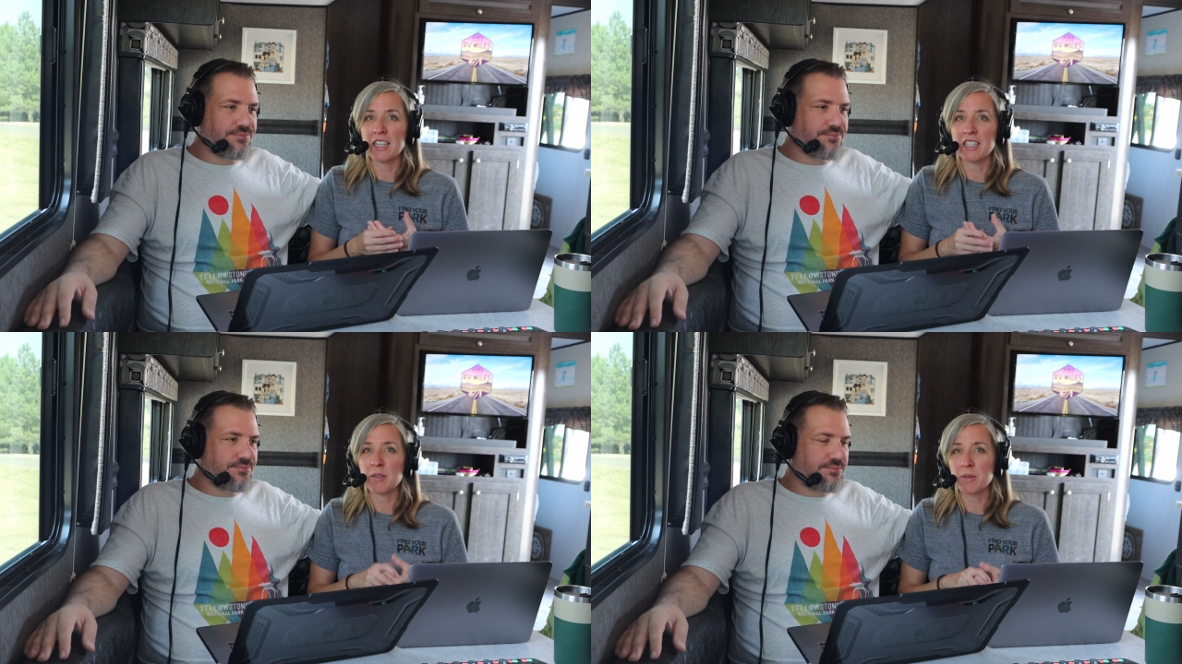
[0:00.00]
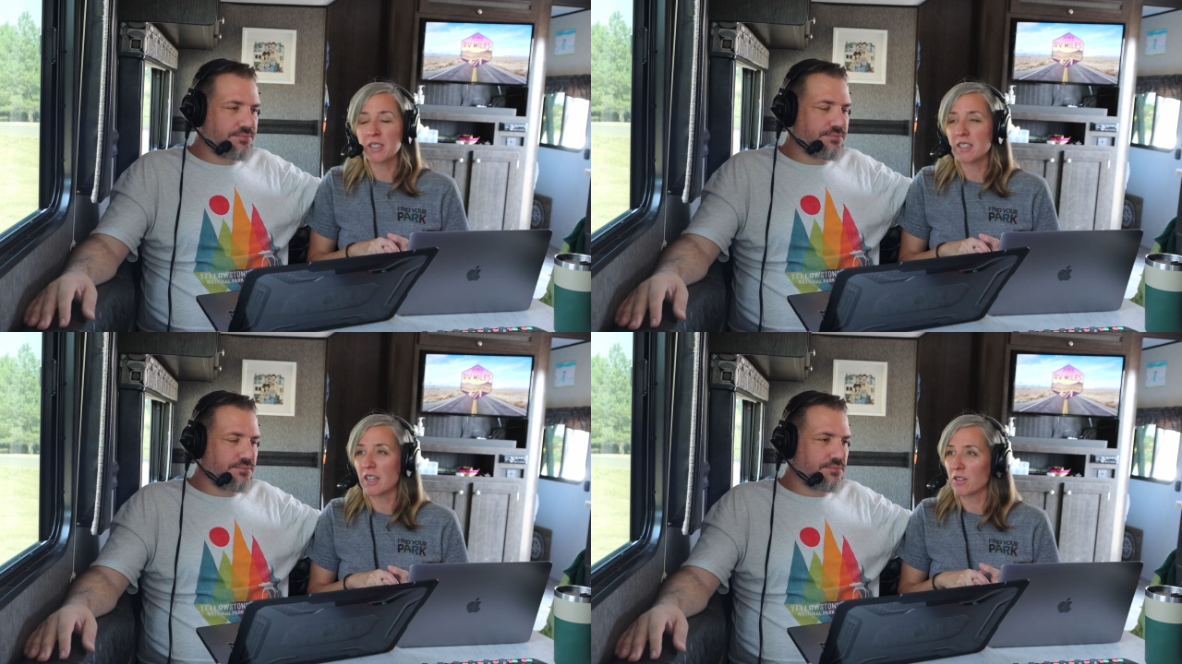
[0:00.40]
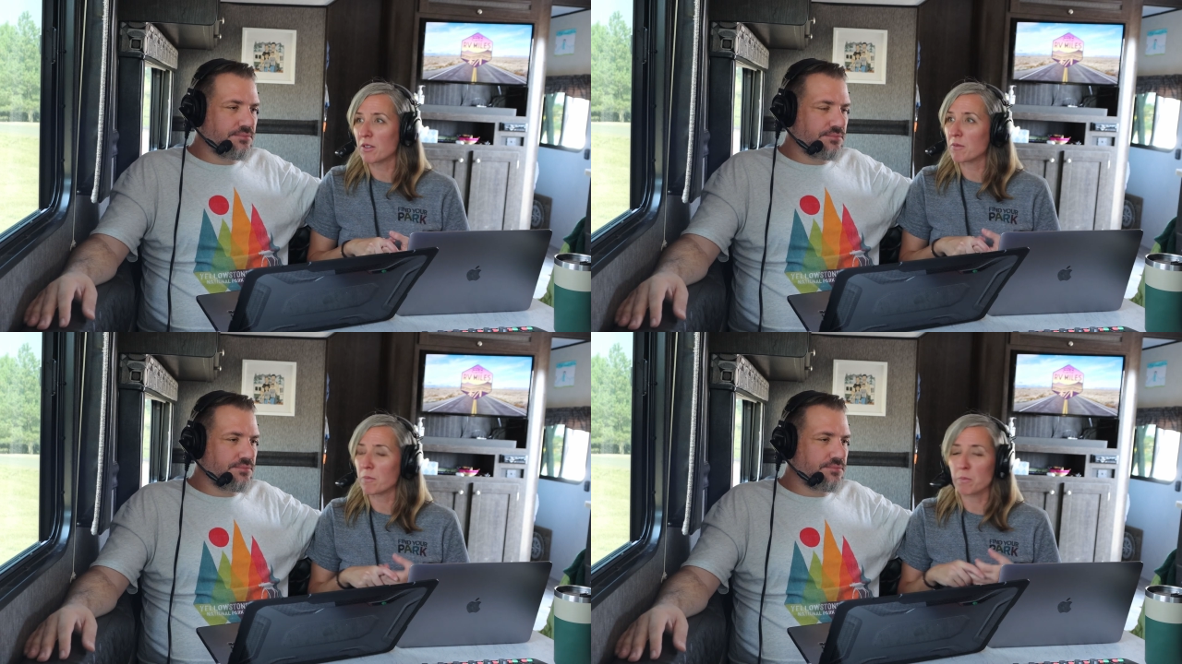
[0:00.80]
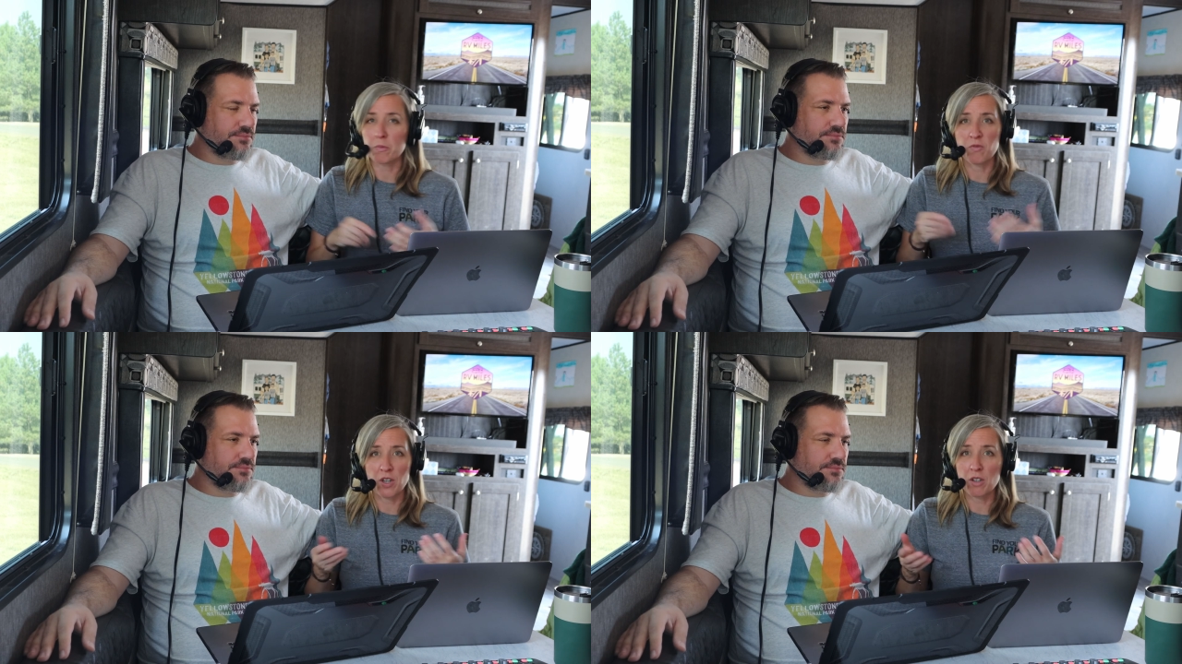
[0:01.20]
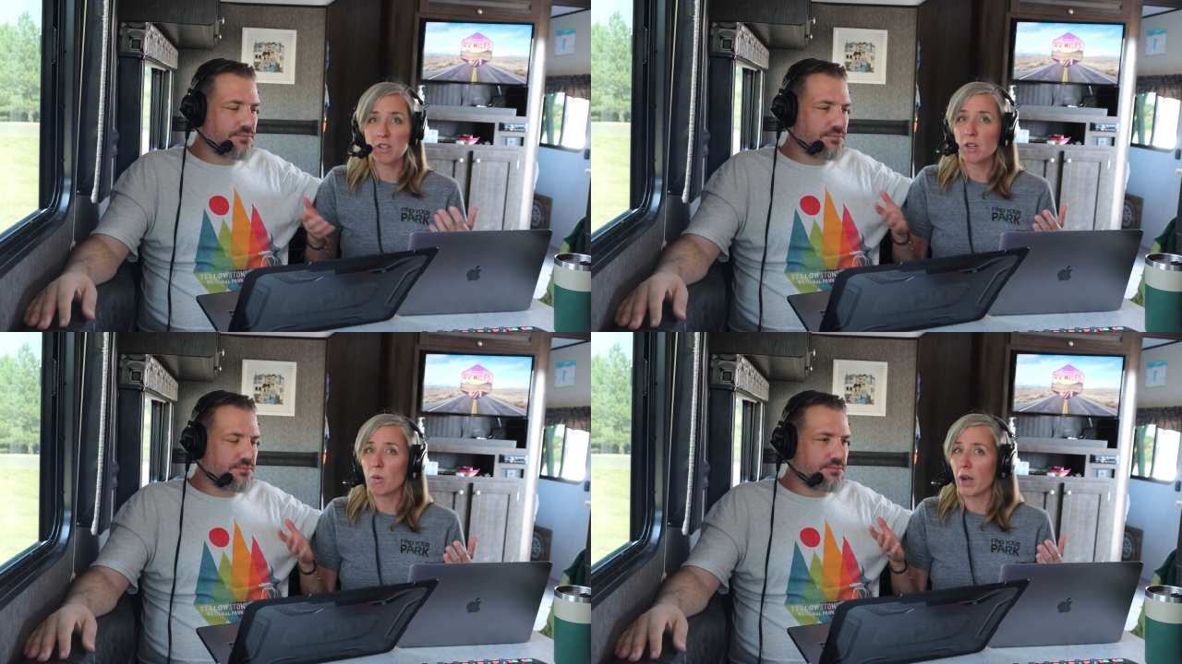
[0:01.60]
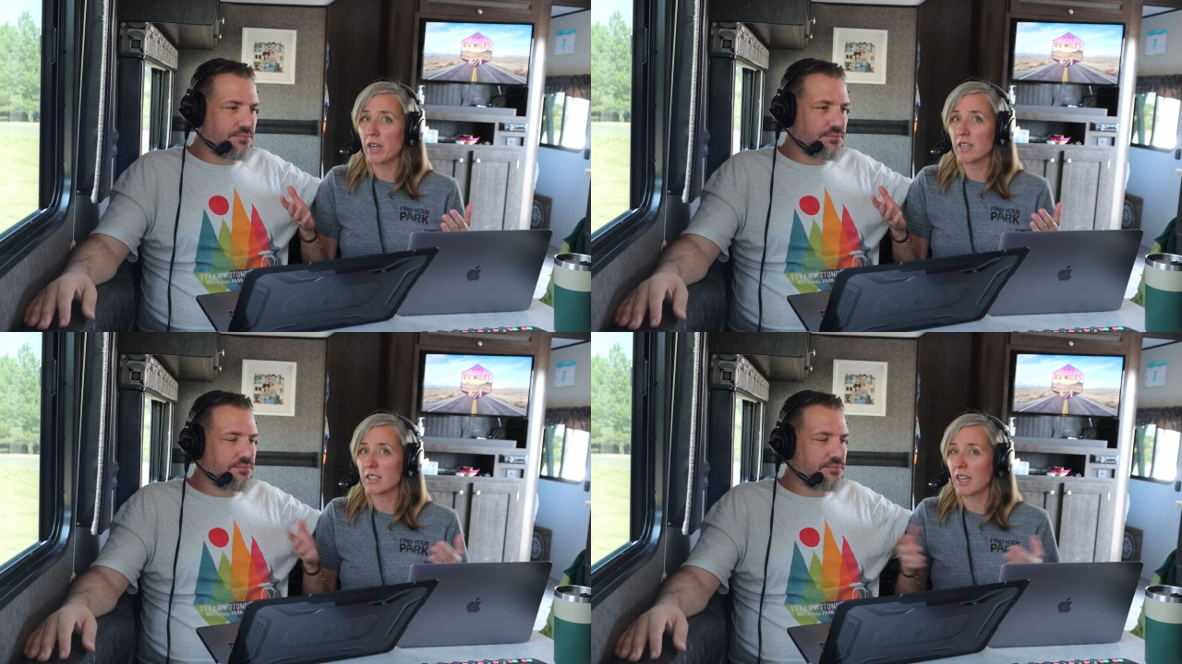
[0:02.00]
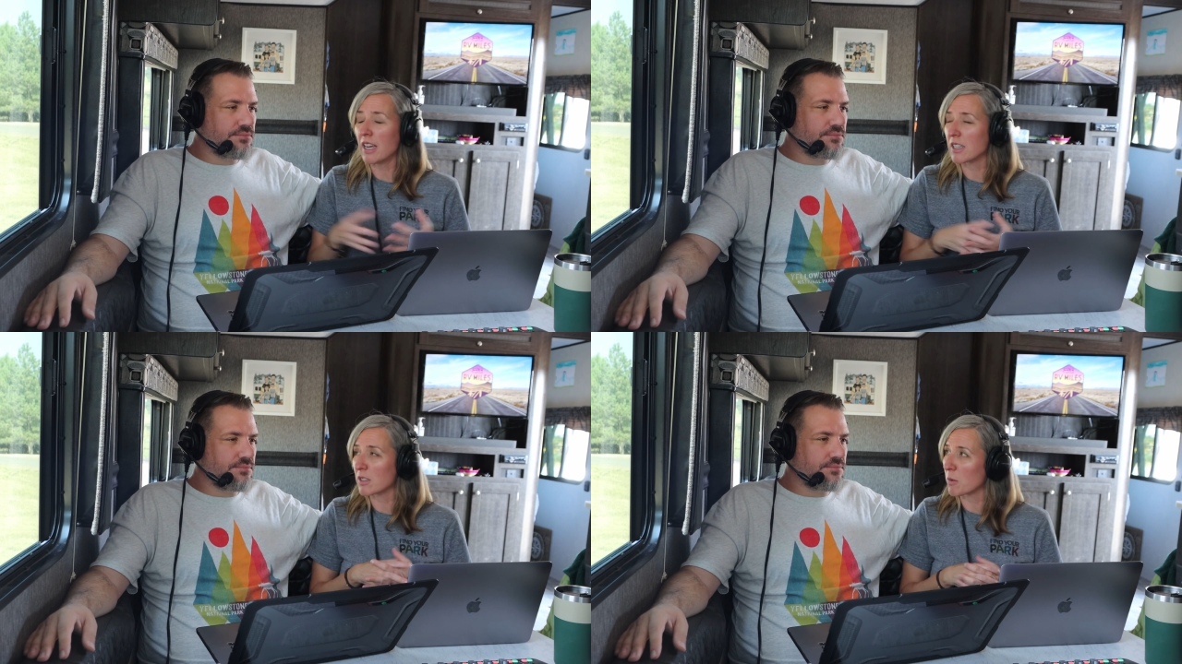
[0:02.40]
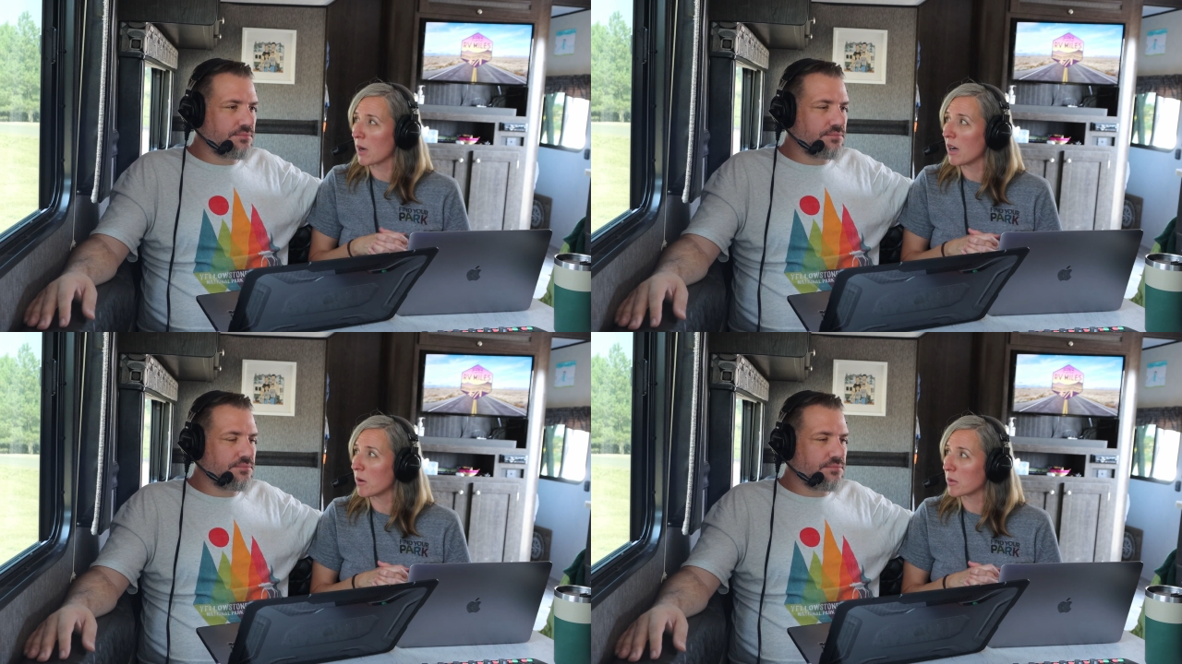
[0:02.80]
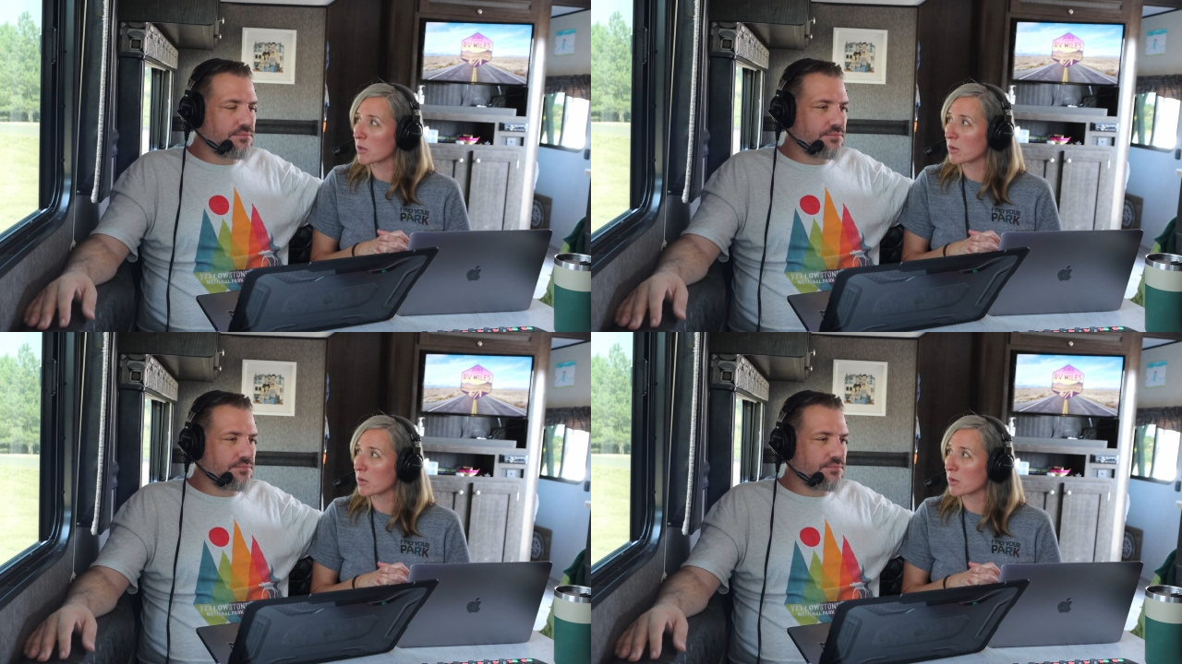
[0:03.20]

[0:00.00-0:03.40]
Speaker 1: And it was another fairly quiet day as well,